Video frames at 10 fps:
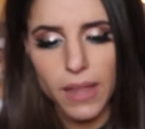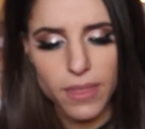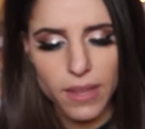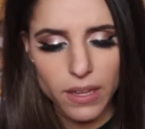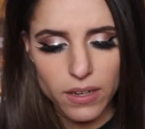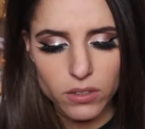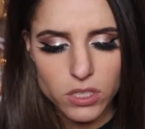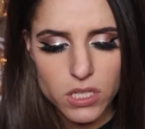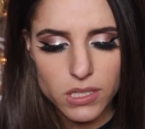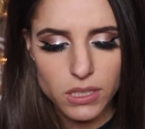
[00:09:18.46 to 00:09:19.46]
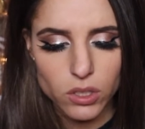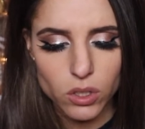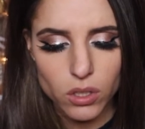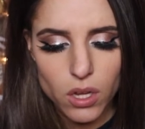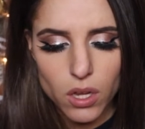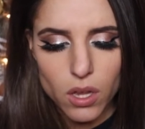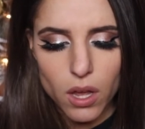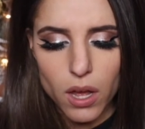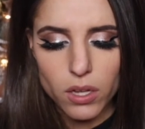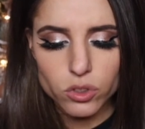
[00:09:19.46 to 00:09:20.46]
I think it'll still
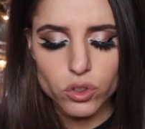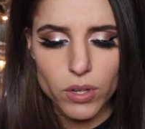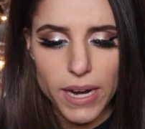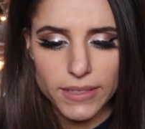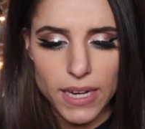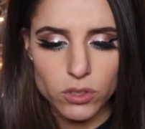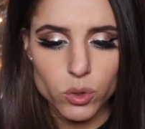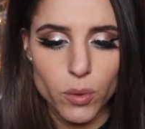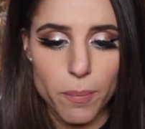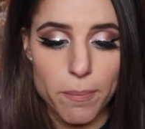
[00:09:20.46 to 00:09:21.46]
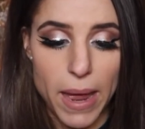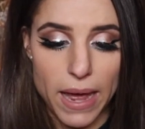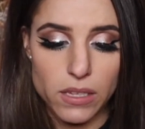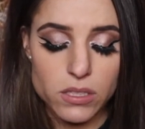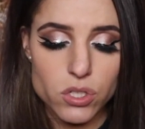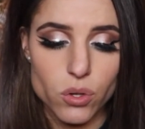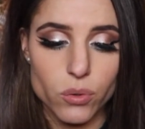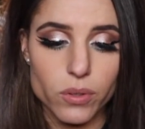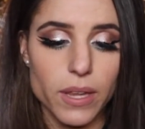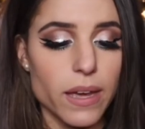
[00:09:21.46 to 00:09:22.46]
uh, dry down to a matte.
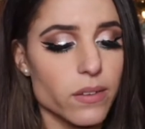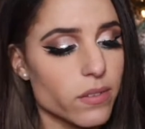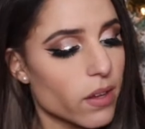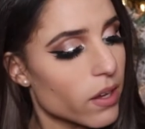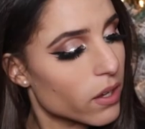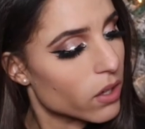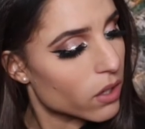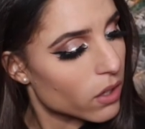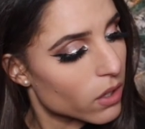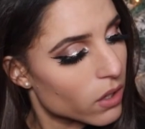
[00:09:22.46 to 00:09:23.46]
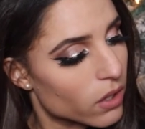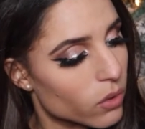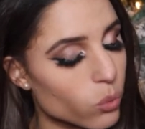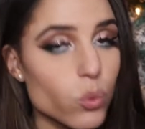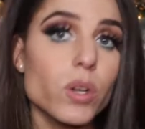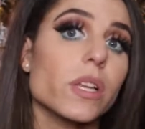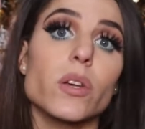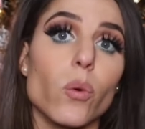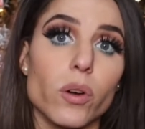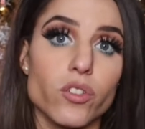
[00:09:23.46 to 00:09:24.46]
So that is really
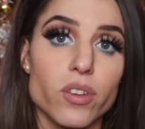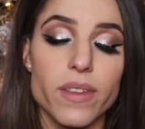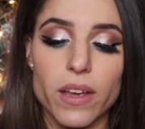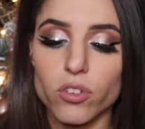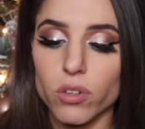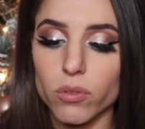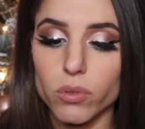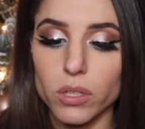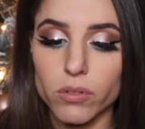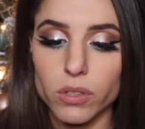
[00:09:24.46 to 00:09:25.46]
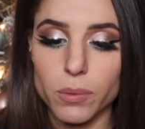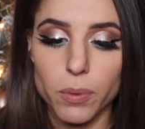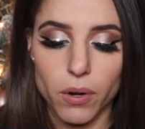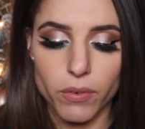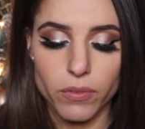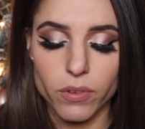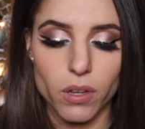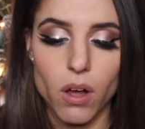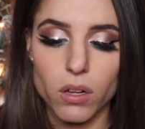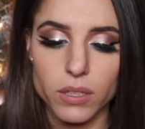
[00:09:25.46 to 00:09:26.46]
gorgeous, actually really, really perfect for
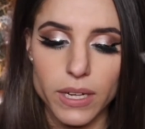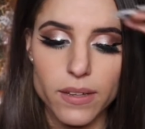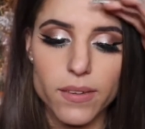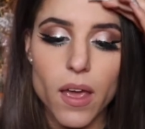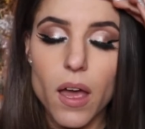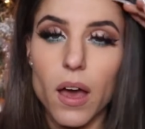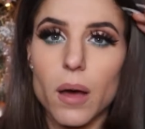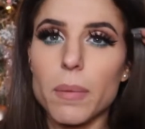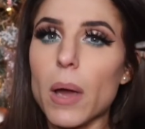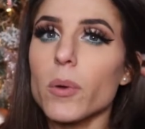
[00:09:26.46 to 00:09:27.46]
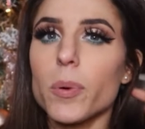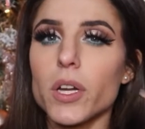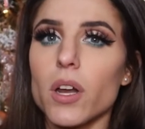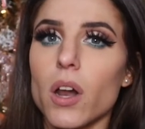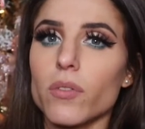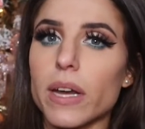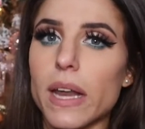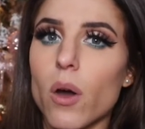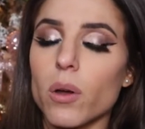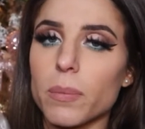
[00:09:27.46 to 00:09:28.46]
the holidays. Um, I would put it on right
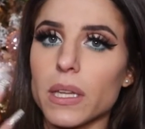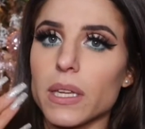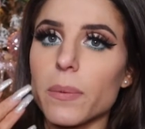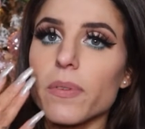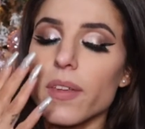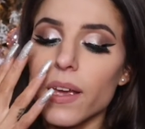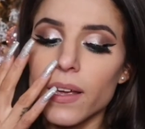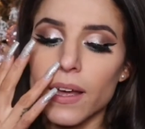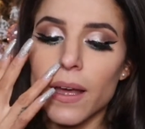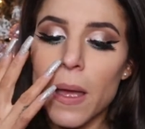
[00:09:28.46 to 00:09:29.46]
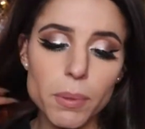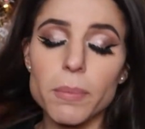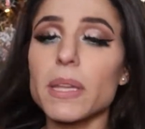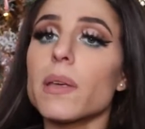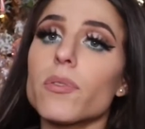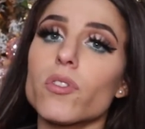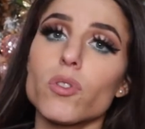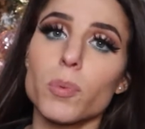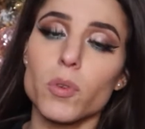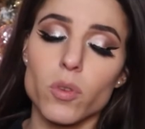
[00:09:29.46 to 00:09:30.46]
now on my lips, but my lips are
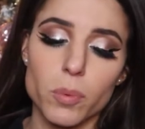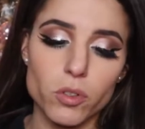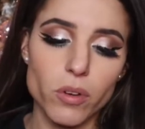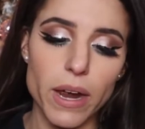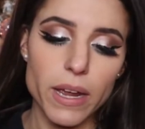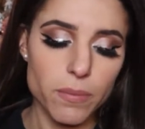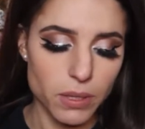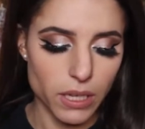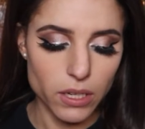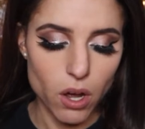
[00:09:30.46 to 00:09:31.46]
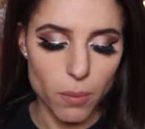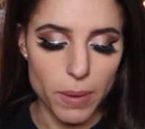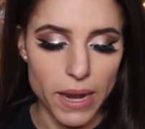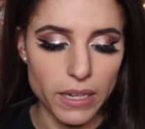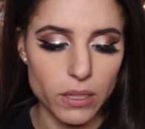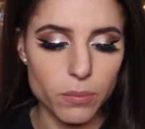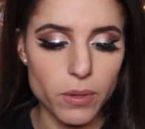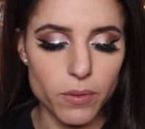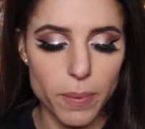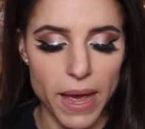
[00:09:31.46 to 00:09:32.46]
super, super dry. I've been like combating them
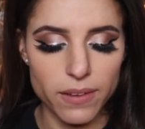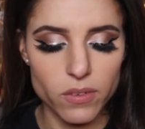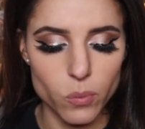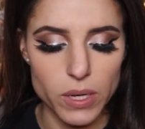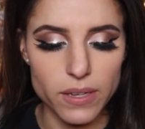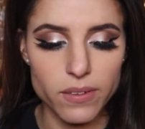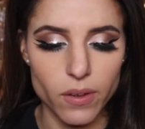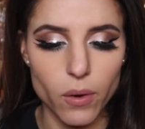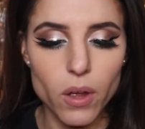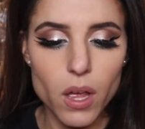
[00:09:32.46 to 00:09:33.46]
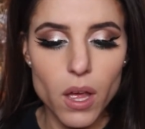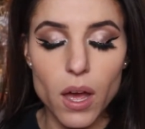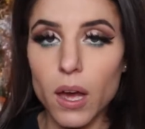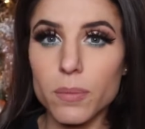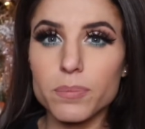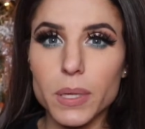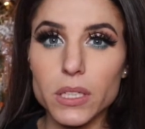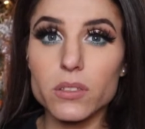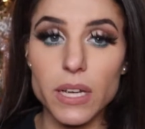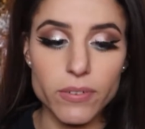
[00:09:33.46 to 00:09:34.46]
the past week. So, um, but
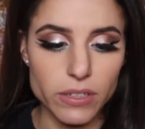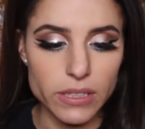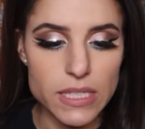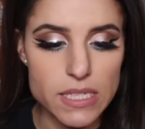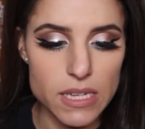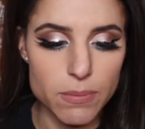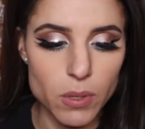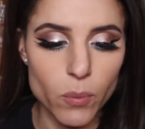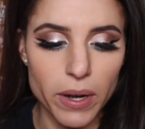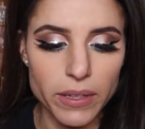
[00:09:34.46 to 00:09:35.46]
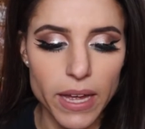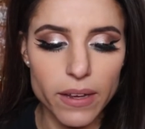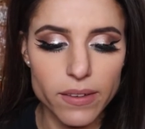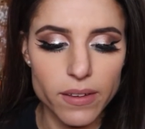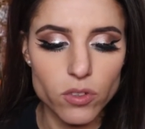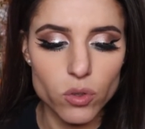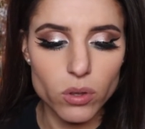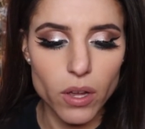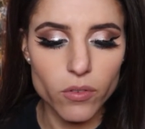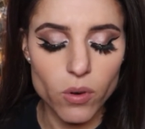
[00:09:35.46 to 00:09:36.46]
you'll definitely see me wearing that because I do
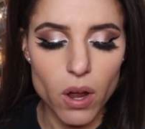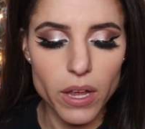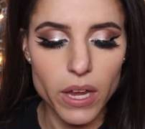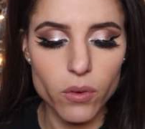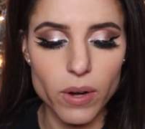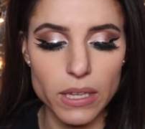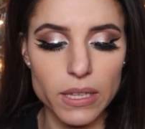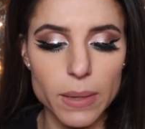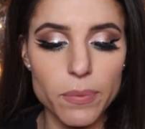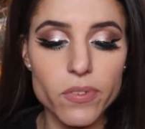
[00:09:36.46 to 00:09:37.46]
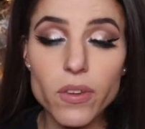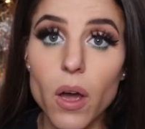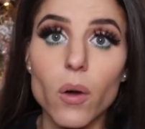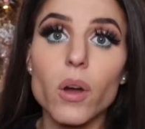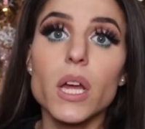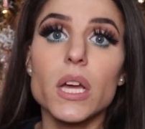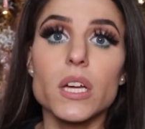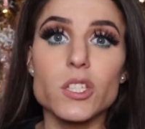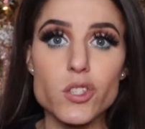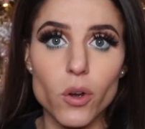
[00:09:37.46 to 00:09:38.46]
love rocking a red lip. So,
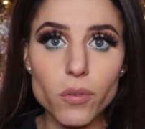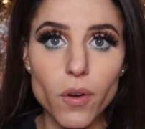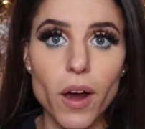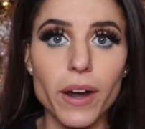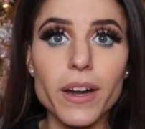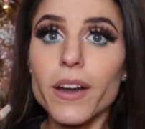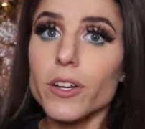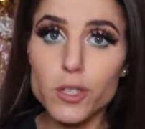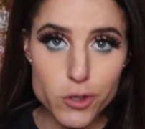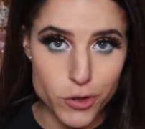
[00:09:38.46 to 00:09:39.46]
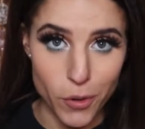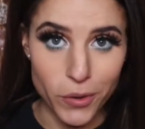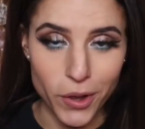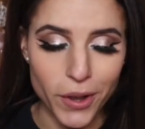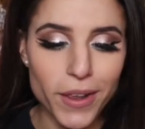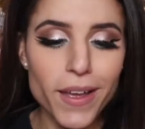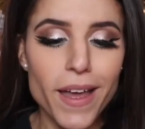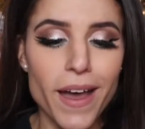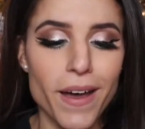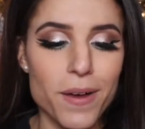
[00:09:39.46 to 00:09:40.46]
so far, so good.
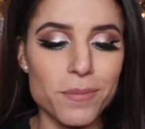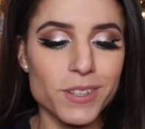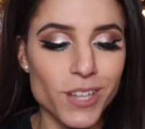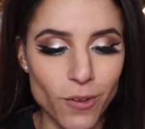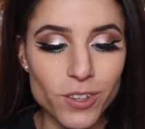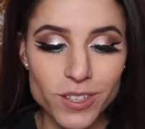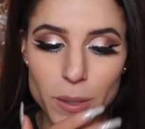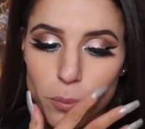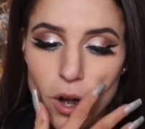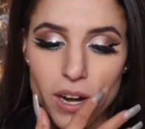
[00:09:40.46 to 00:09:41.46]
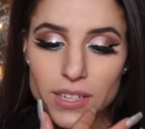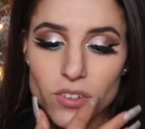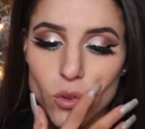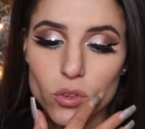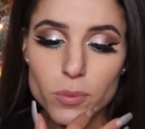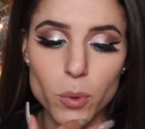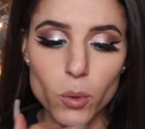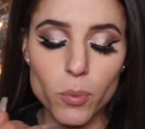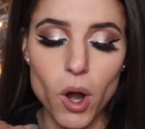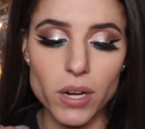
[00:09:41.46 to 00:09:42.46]
Um, love the lip products. Those are
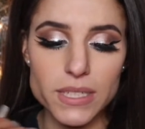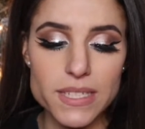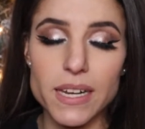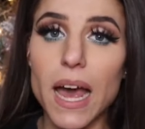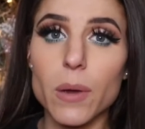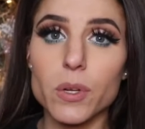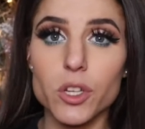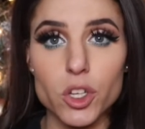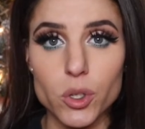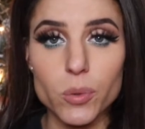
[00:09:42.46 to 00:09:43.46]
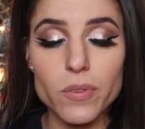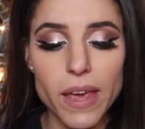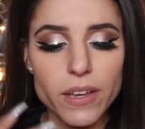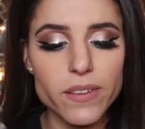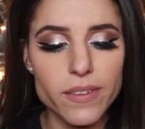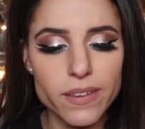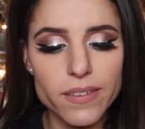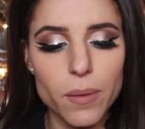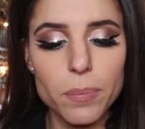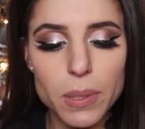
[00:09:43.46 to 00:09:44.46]
both products that I would use. I could see
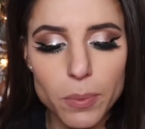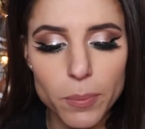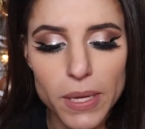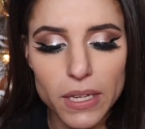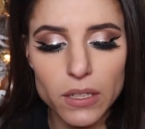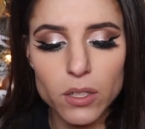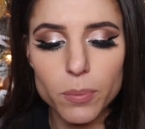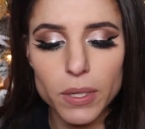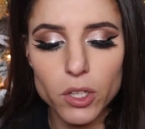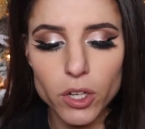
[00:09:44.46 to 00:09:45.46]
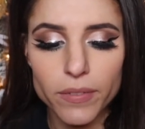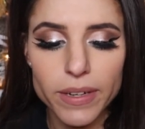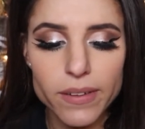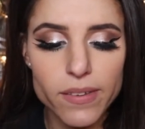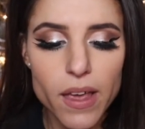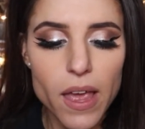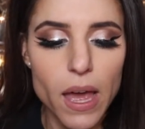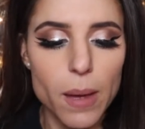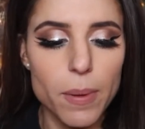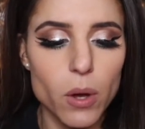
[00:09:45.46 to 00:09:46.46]
some people being a little bit nervous
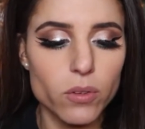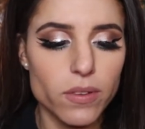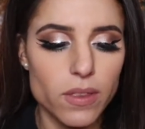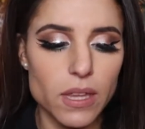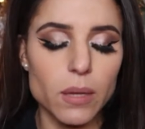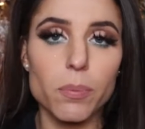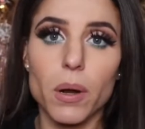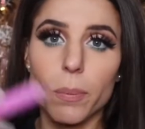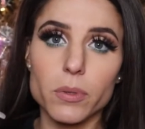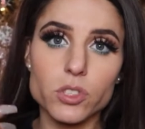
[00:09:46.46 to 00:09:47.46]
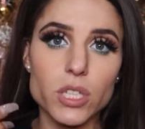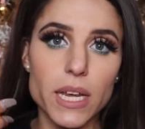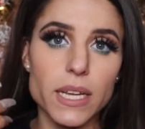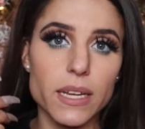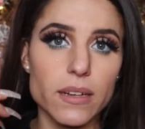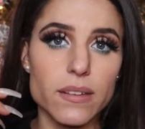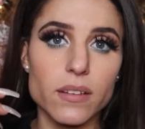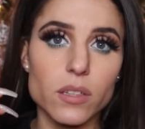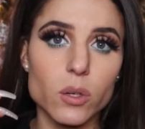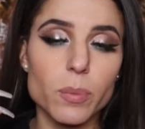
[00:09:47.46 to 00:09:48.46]
about the purple shade. It is
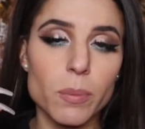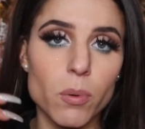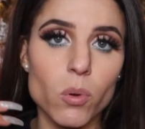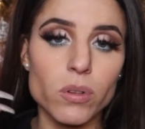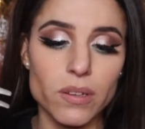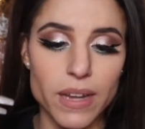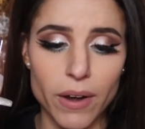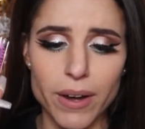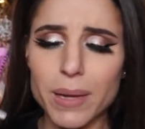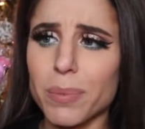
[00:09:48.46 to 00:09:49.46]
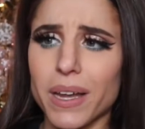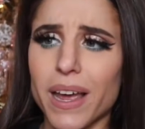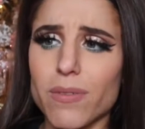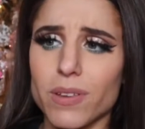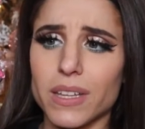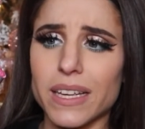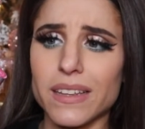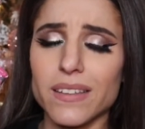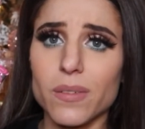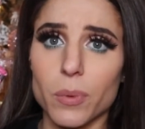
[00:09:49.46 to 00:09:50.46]
a little bit bold and daring, but I feel like
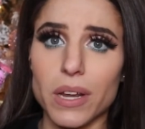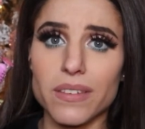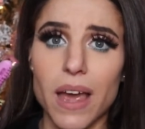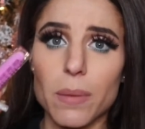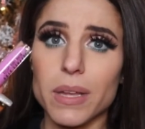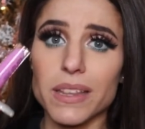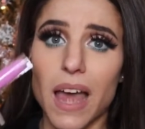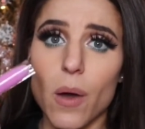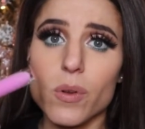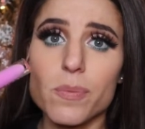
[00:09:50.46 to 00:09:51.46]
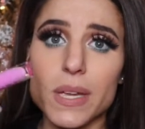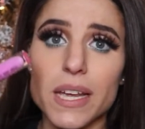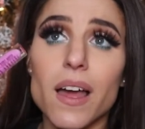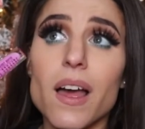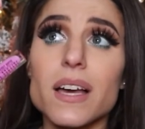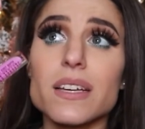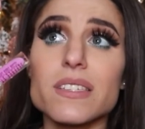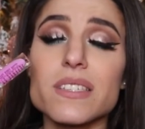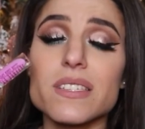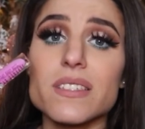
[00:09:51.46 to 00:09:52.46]
in the springtime, like that would be
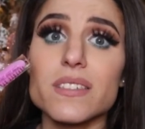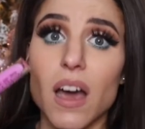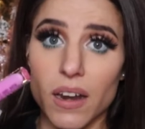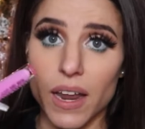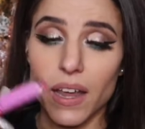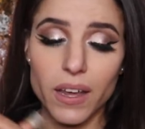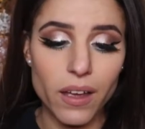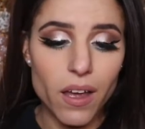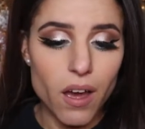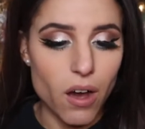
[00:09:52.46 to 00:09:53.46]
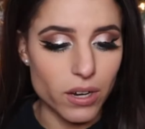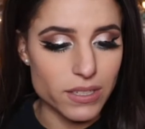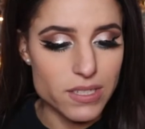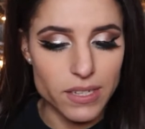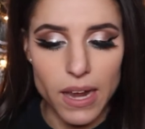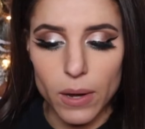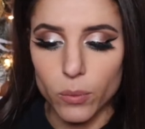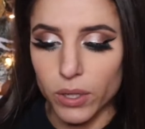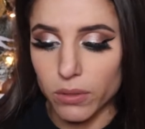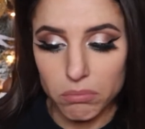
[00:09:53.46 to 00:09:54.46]
stunning. Honestly, I
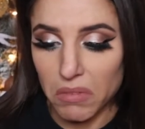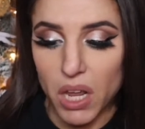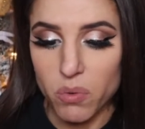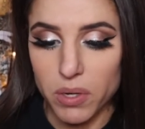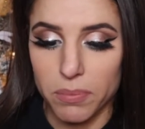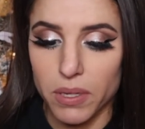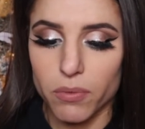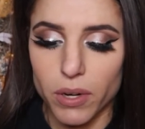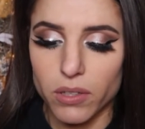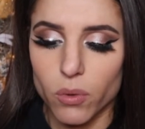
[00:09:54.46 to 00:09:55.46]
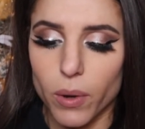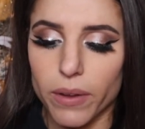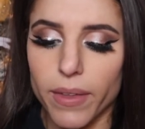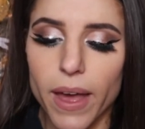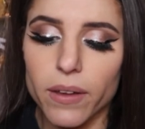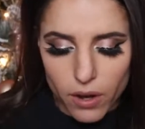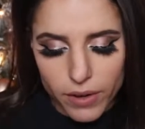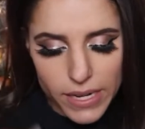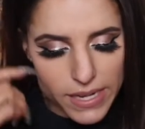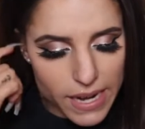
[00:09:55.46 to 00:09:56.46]
wouldn't, I wouldn't be afraid to wear that. All
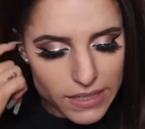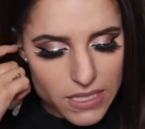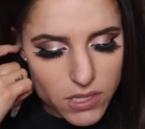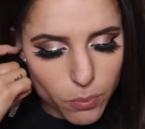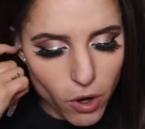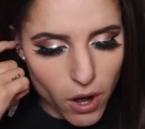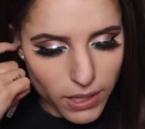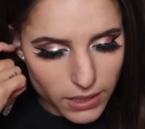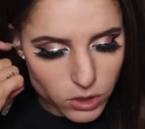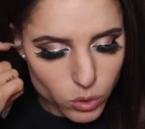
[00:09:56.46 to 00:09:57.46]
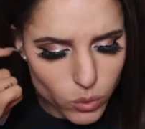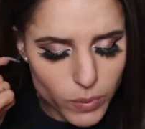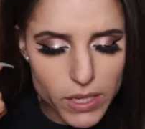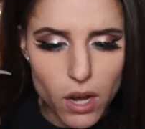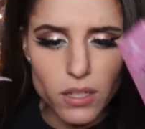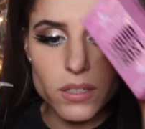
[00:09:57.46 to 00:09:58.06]
right, next product. Ooh, we got a